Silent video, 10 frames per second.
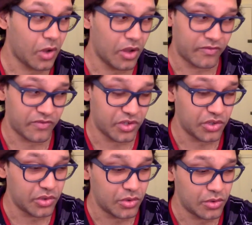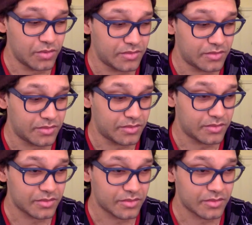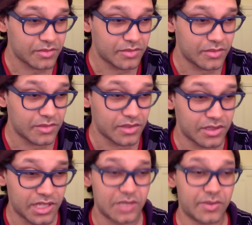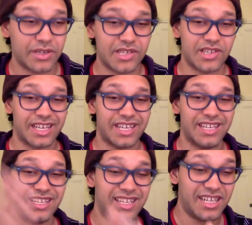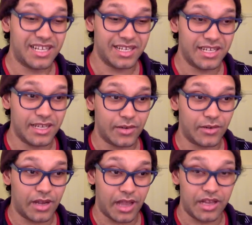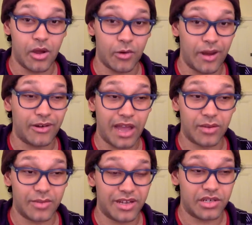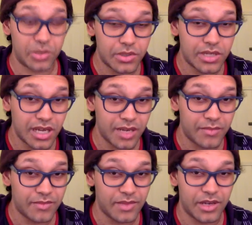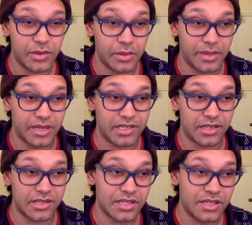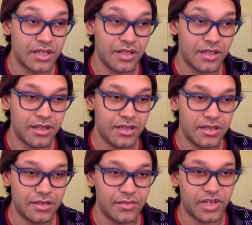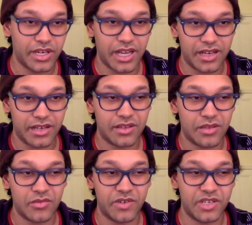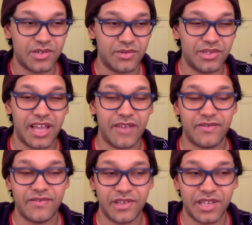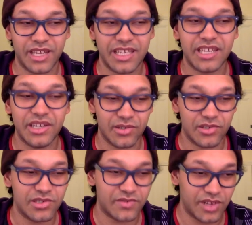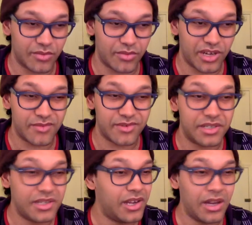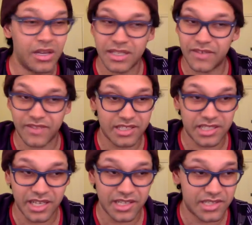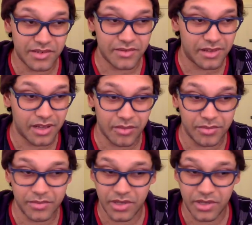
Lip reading: a few takes place like around Iron Man 2 time, then it would make sense. But again, the movie doesn't really have it feel like years have gone by. But if that's the case, then I'll